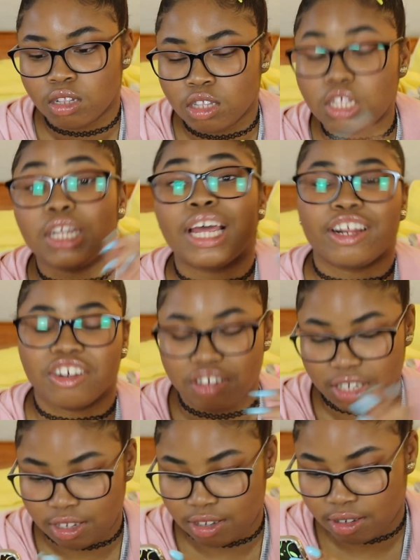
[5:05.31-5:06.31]
The
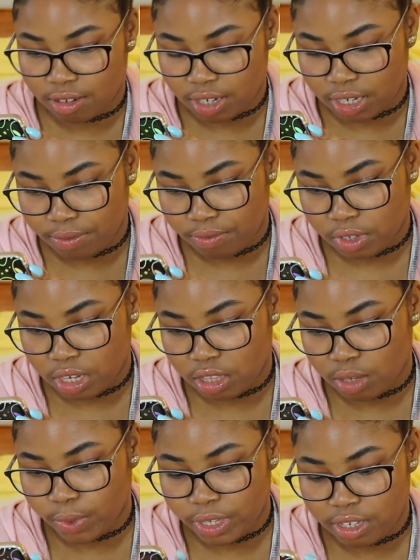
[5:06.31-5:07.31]
letters, yes. Okay. And
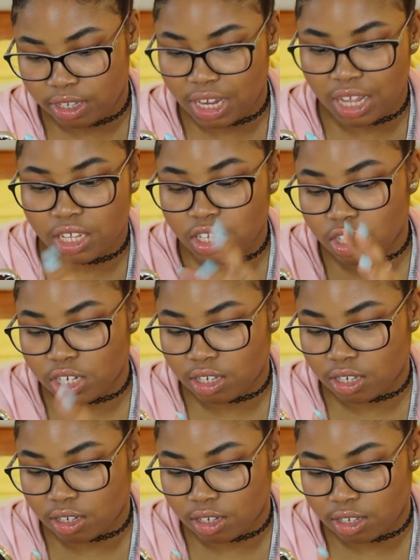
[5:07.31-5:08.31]
then you
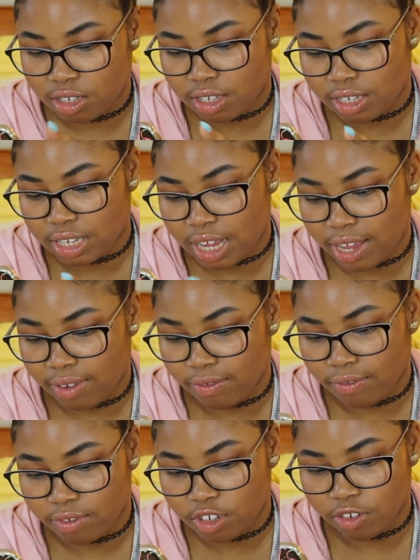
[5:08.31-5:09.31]
just save
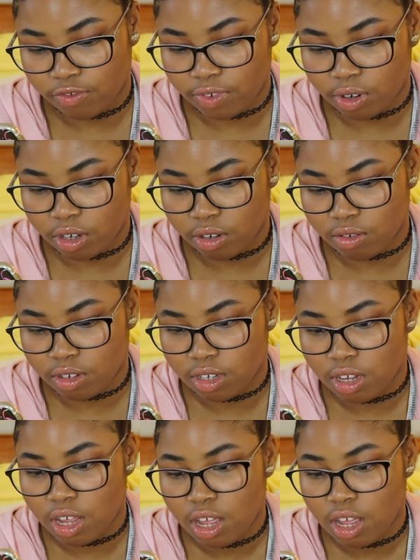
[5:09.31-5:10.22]
to photos.